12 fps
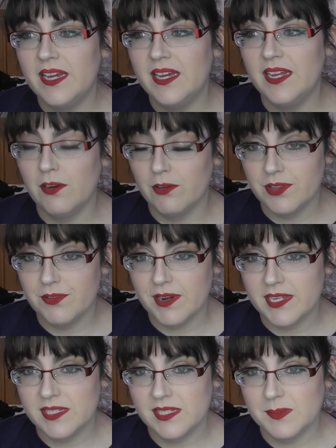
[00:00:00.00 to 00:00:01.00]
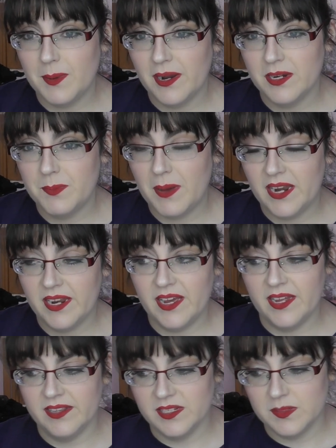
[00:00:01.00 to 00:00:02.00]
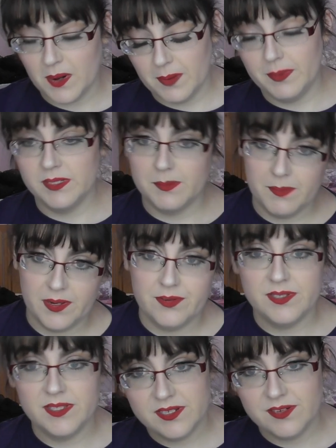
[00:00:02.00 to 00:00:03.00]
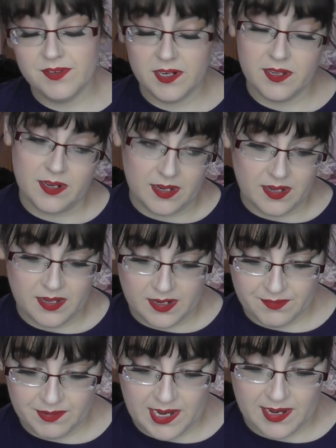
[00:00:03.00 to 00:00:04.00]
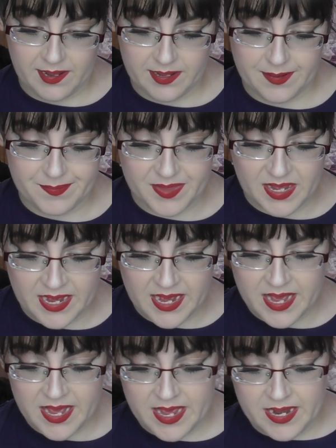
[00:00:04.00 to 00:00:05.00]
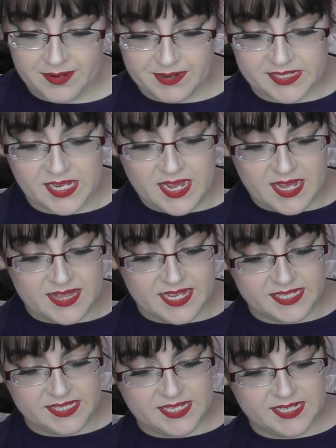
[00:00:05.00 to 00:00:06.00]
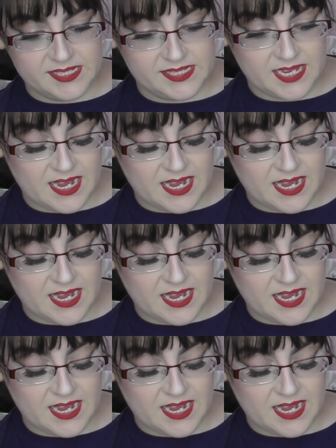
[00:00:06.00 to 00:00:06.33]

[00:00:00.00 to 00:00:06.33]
Lord of the Rings inspired palette, and there's purples and blues and stuff in it, and I really like it. Anyways, this is